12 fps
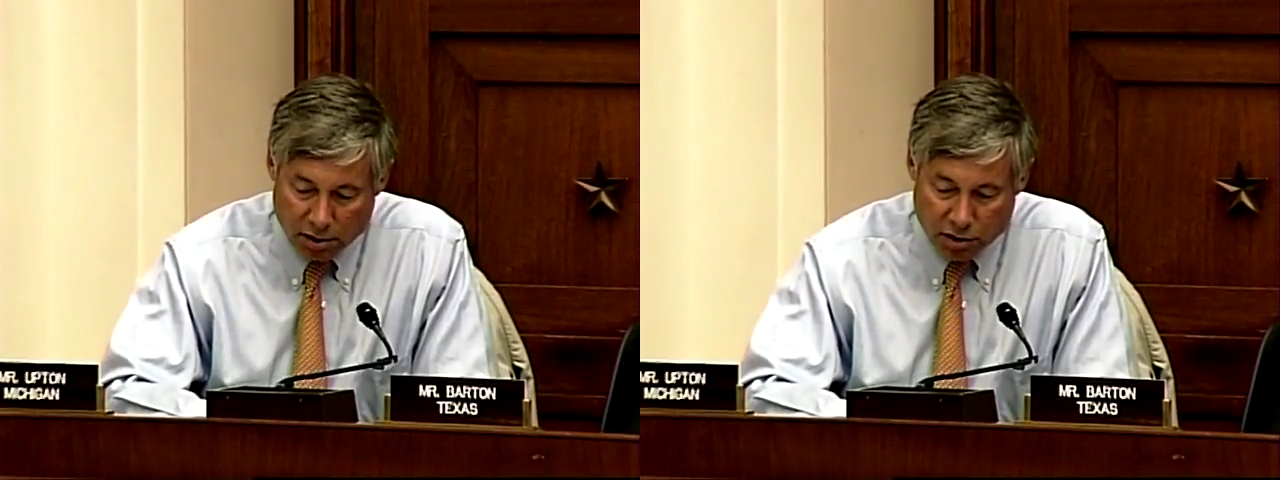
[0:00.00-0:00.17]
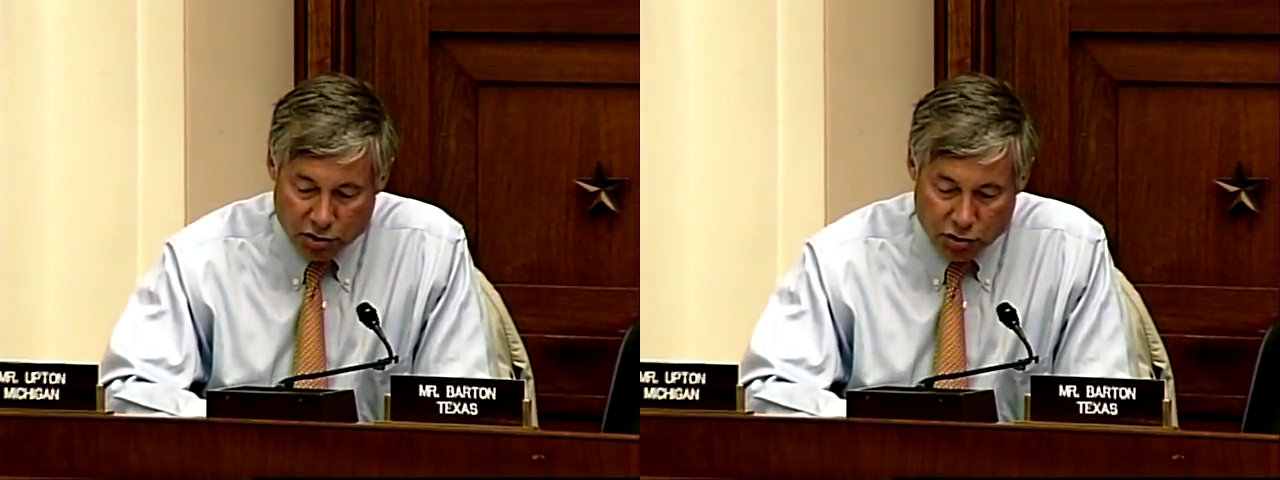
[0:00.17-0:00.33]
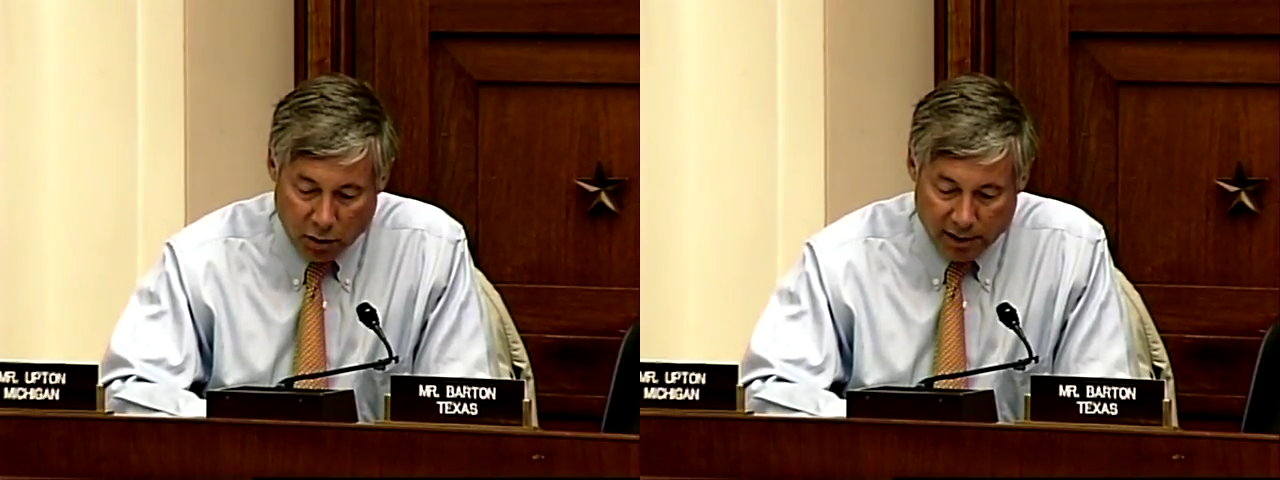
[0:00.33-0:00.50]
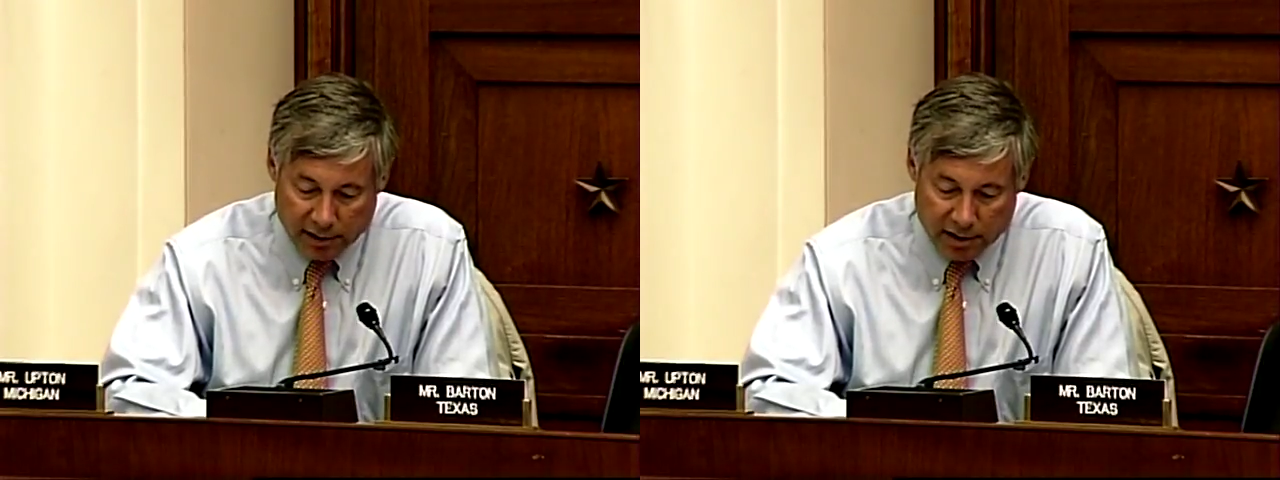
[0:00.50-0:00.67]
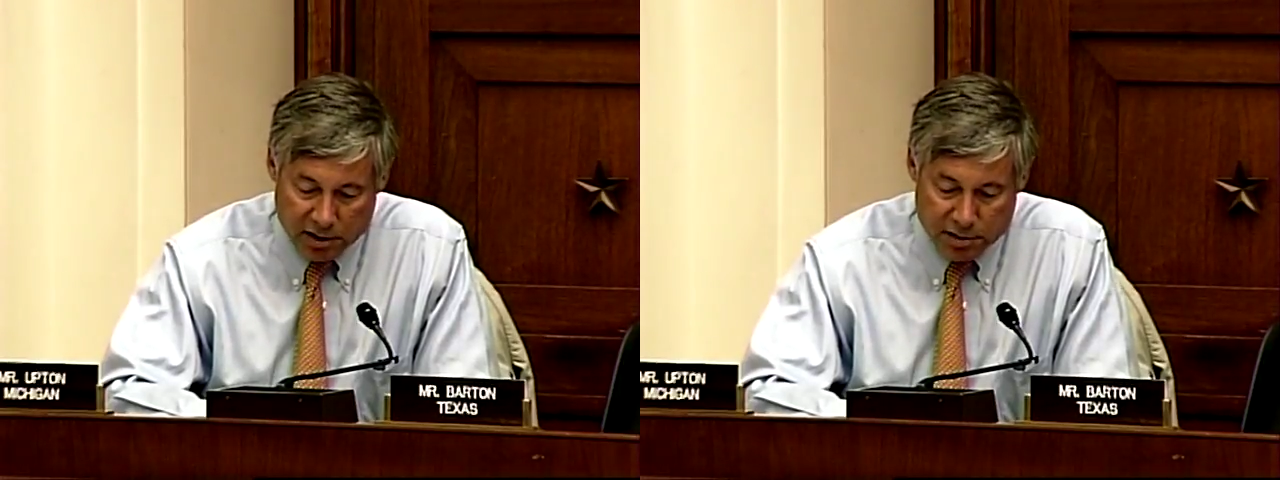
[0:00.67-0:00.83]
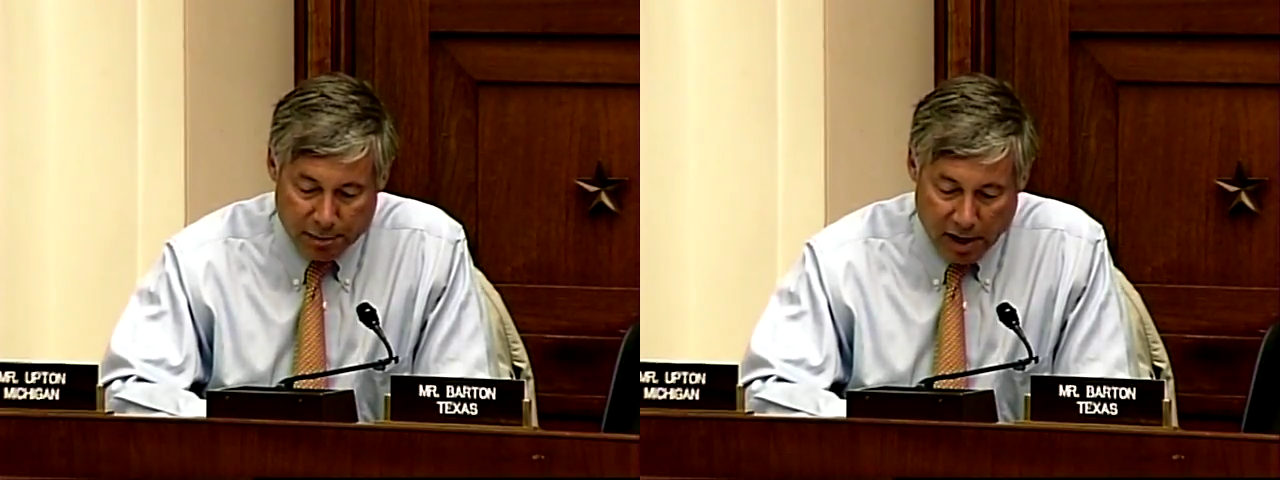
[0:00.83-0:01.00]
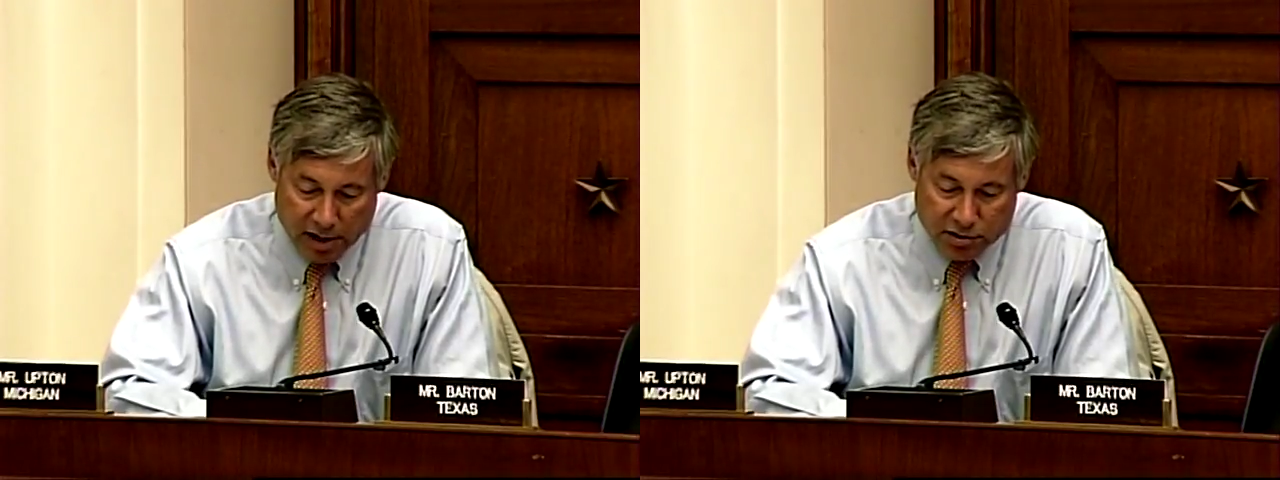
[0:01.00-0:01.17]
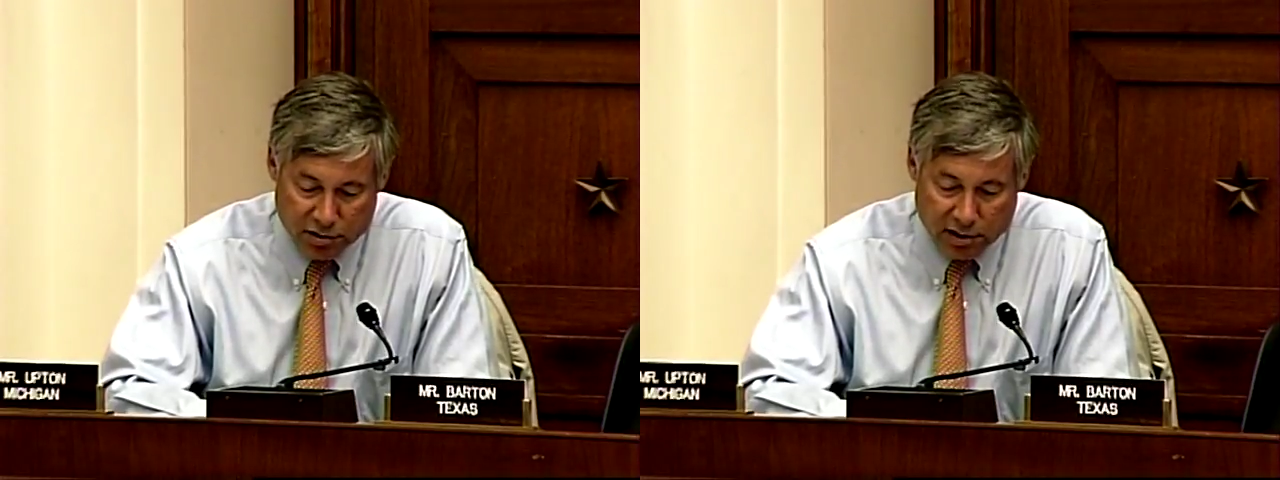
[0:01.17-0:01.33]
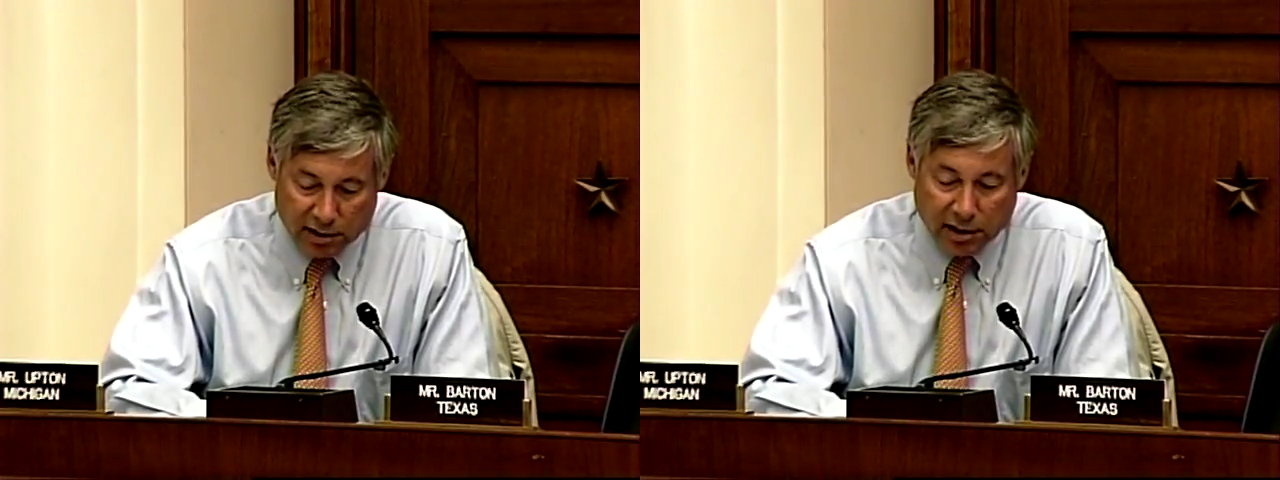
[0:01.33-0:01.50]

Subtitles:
to jointly sponsor the